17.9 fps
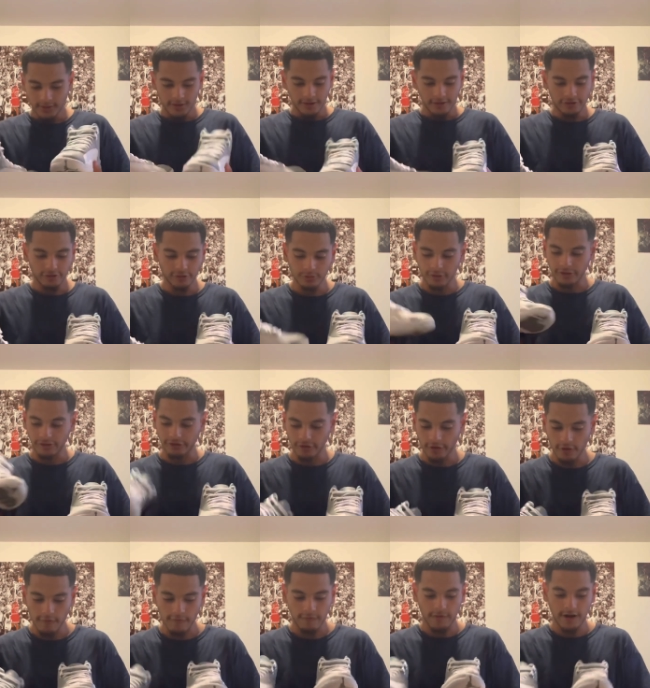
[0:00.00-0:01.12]
shoe is
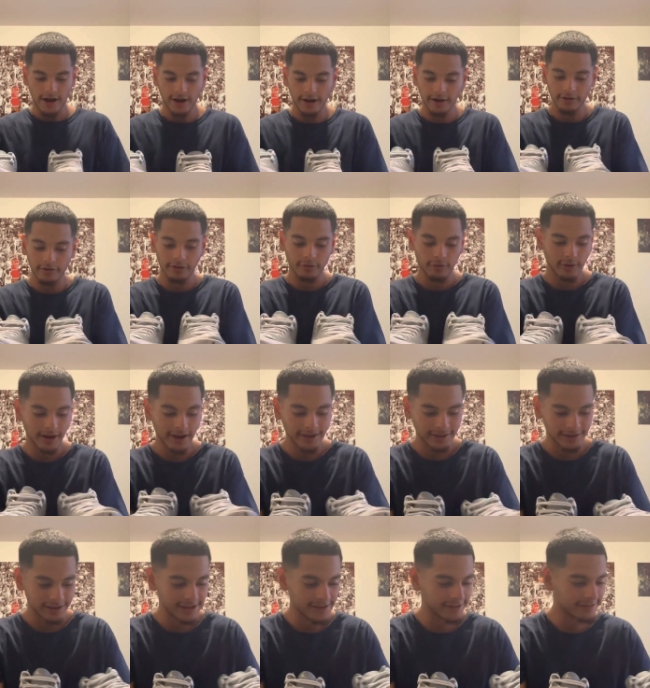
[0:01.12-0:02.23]
so fire. The white
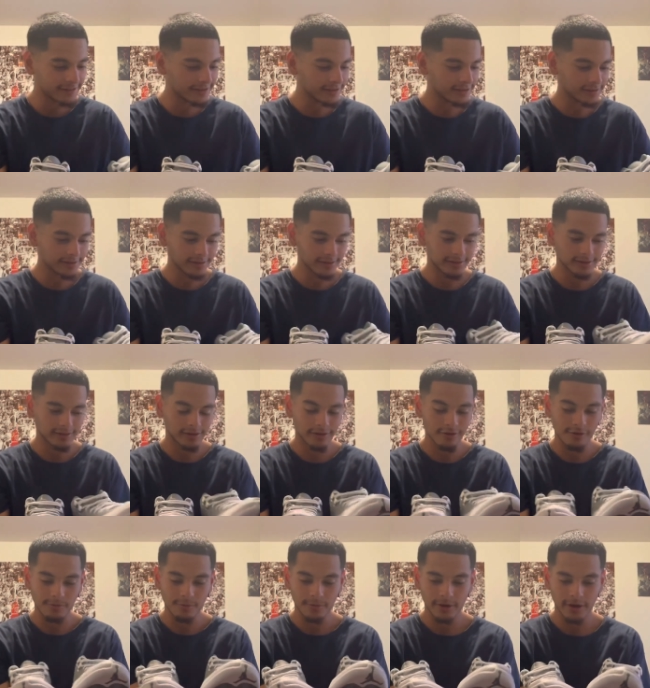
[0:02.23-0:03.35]
laces. Oh,
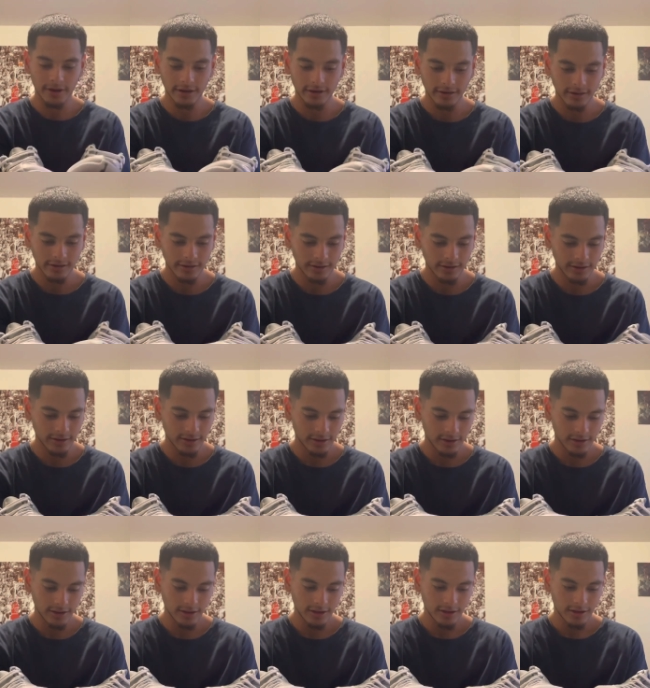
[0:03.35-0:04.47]
man.
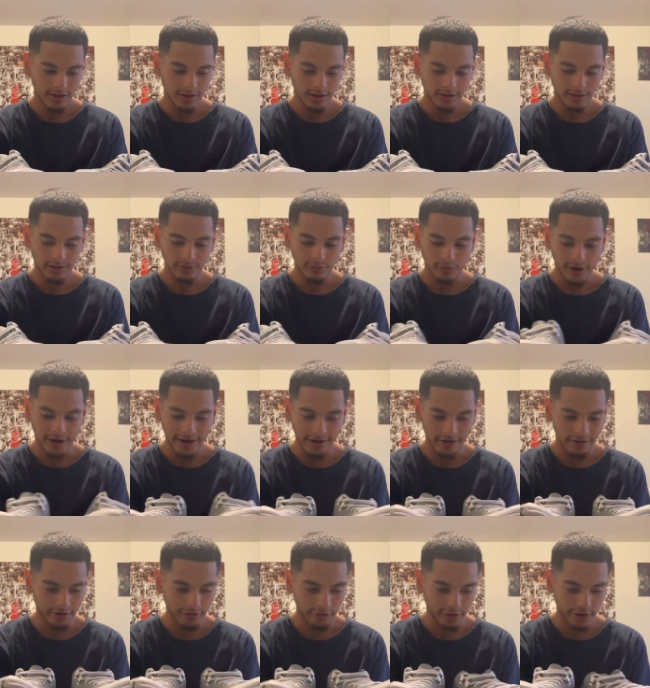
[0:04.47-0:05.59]
The white
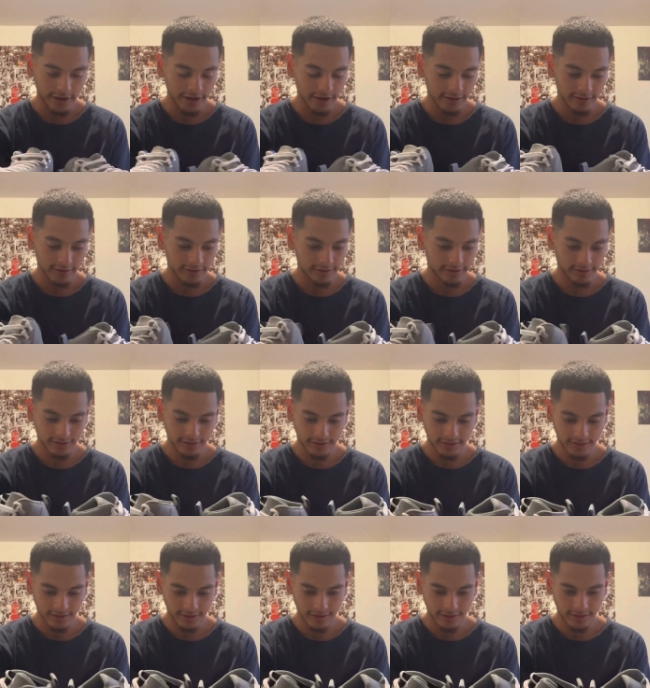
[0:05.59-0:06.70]
on gray is just... It,
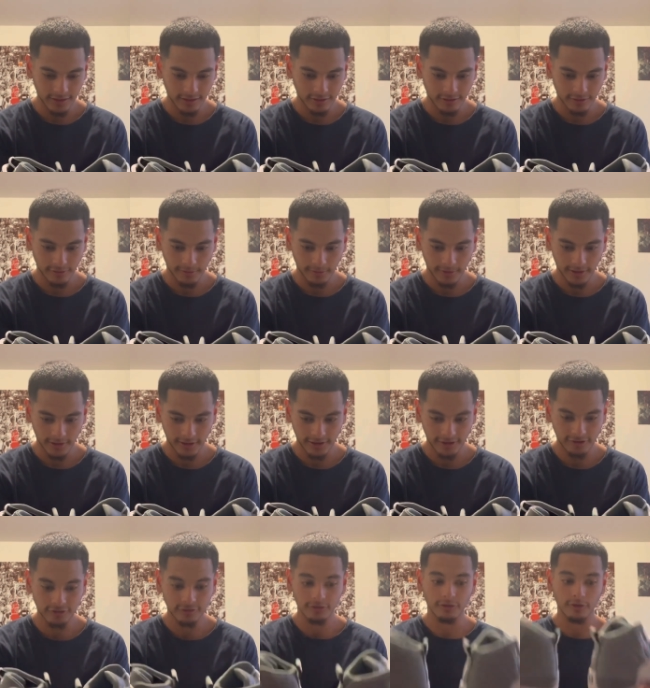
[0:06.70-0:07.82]
oh, man.
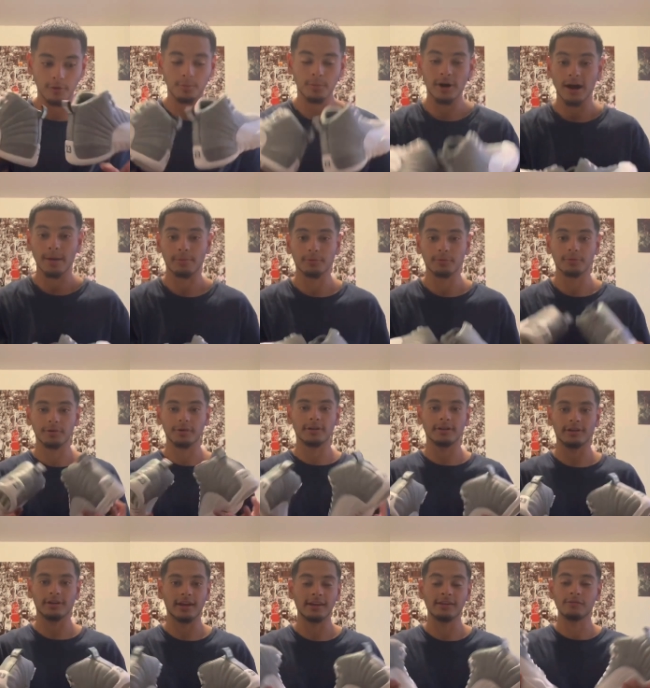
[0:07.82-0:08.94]
This shoe's going to pop with
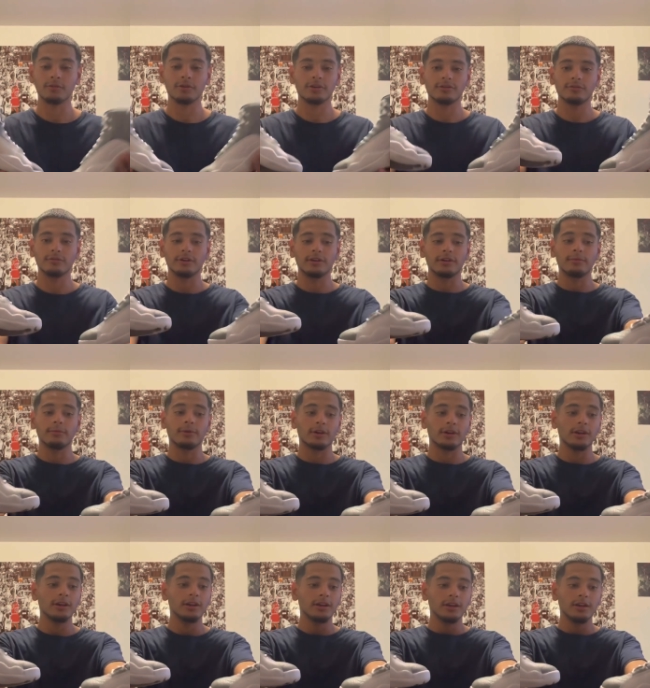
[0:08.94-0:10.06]
anywhere you wear it, bro.
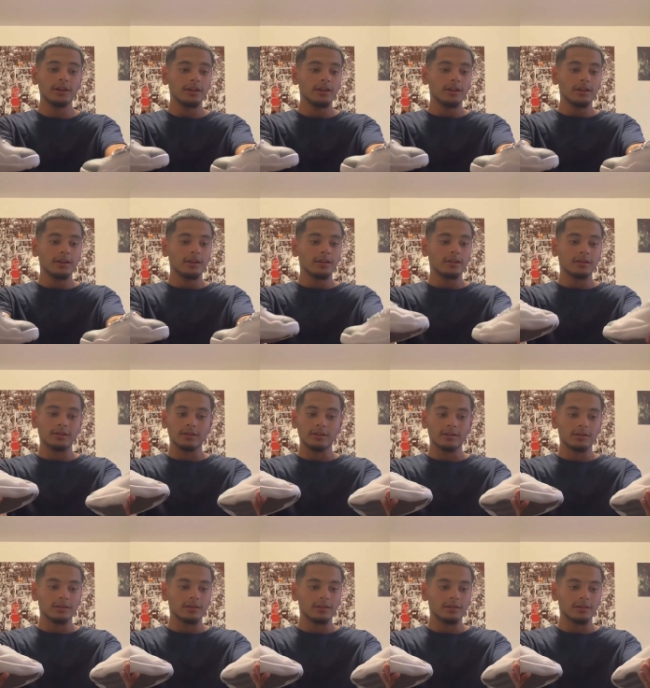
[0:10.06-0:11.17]

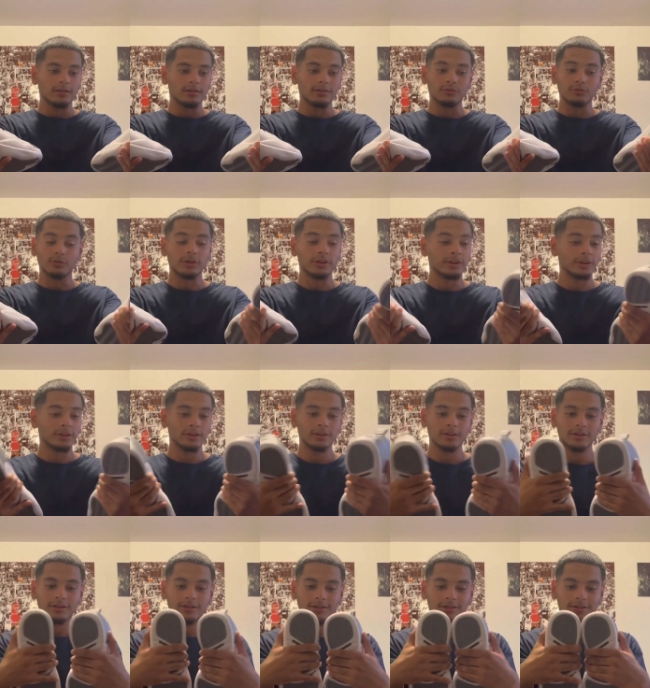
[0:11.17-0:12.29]
In the winter,
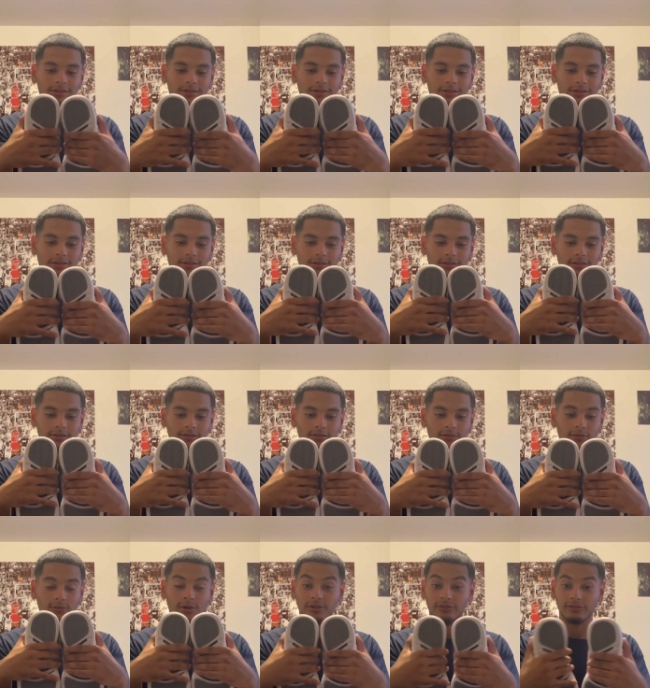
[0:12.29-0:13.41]

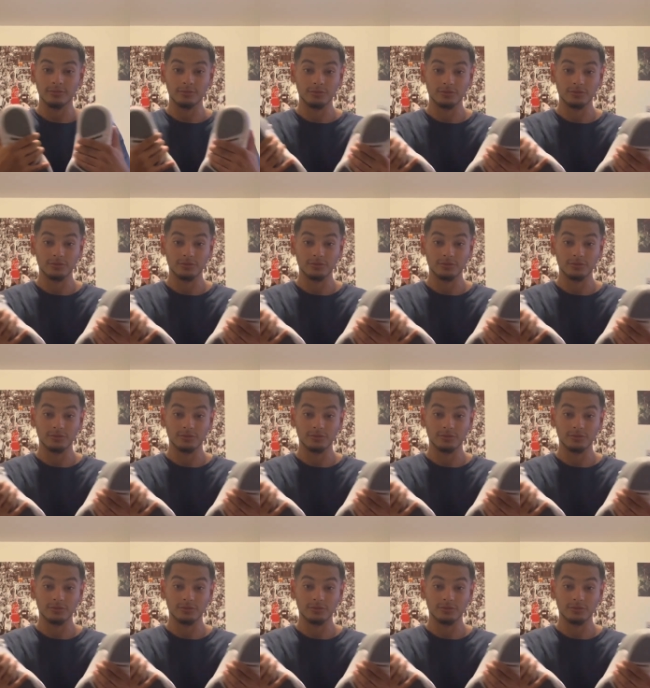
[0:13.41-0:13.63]
around some